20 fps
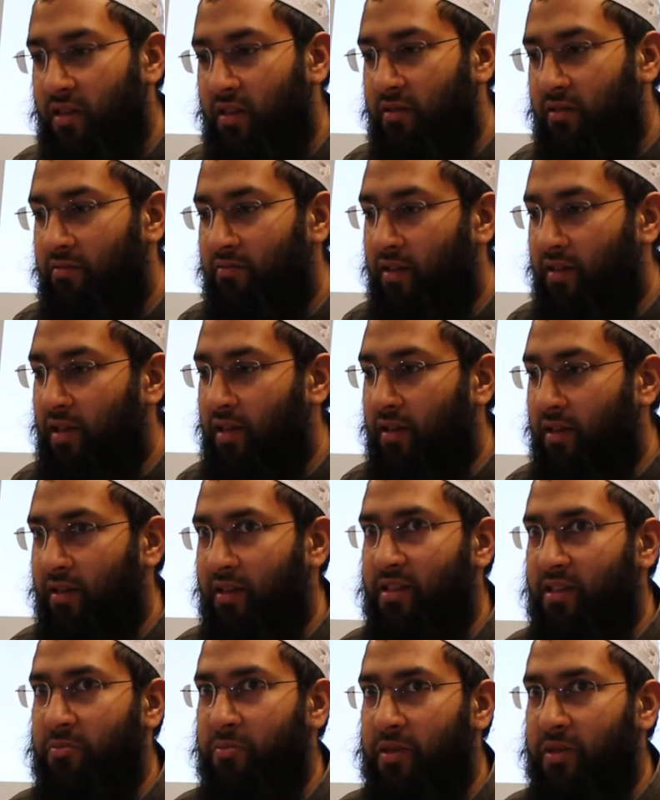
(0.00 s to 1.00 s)
in reading
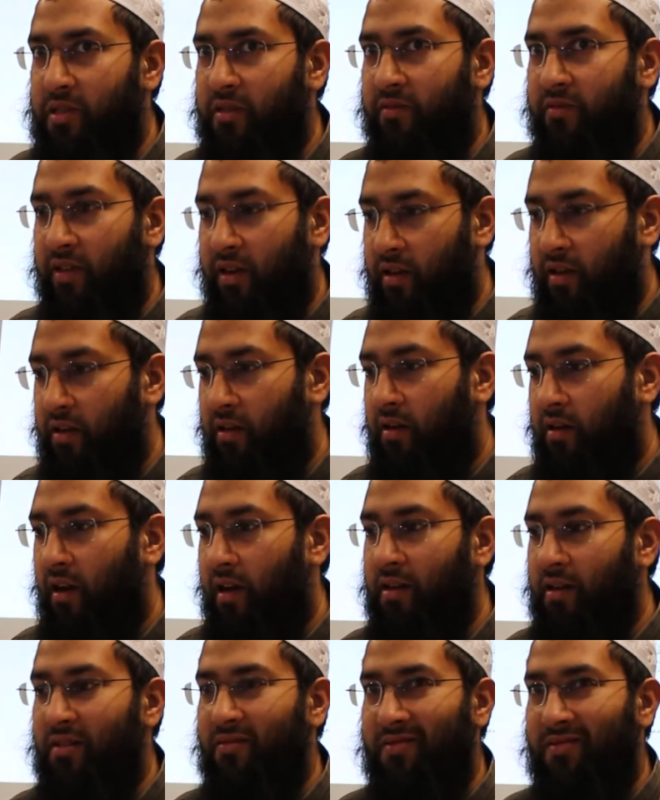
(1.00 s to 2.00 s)
the specific
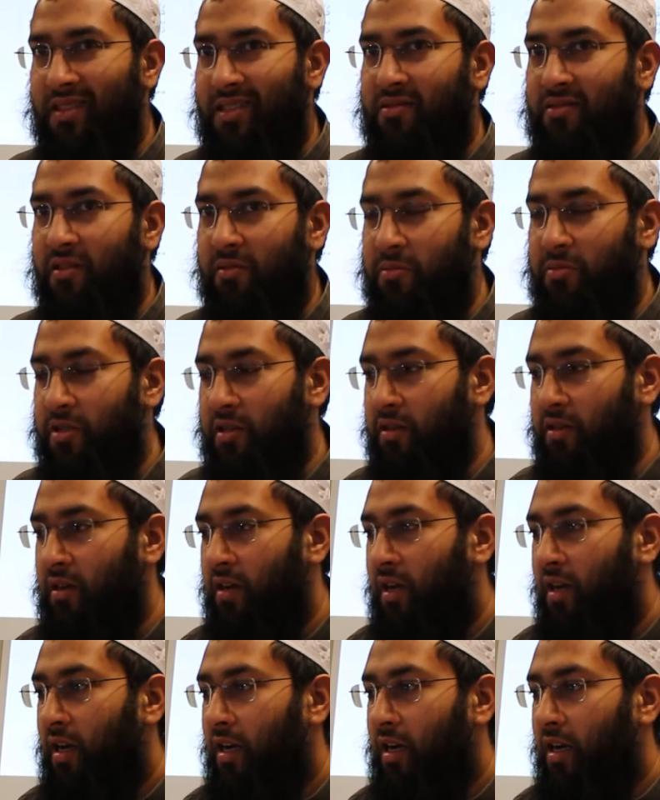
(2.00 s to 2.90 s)
kind of description